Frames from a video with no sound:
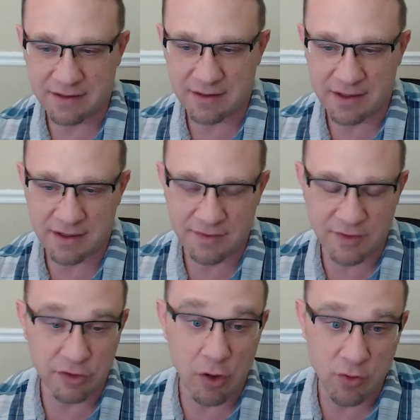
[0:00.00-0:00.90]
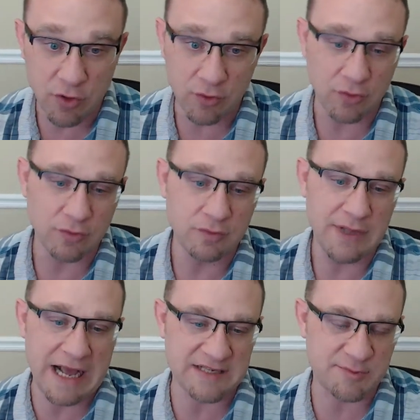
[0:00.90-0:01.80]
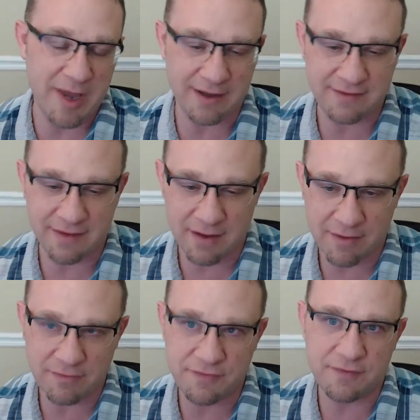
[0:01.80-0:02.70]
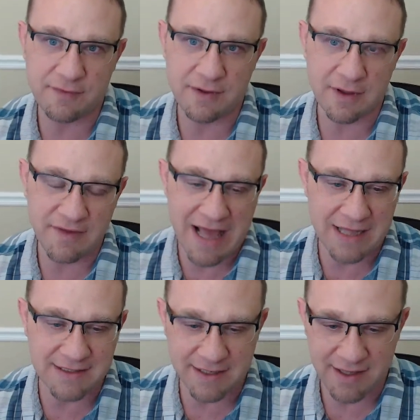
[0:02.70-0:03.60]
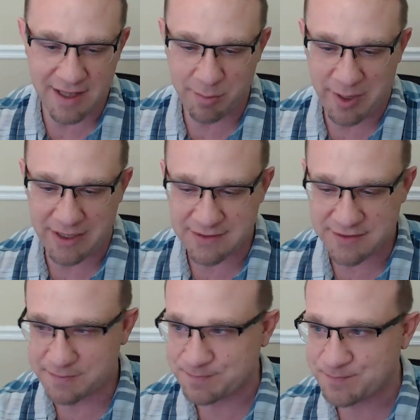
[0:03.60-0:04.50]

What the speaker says: the local aspect of ads and campaigns.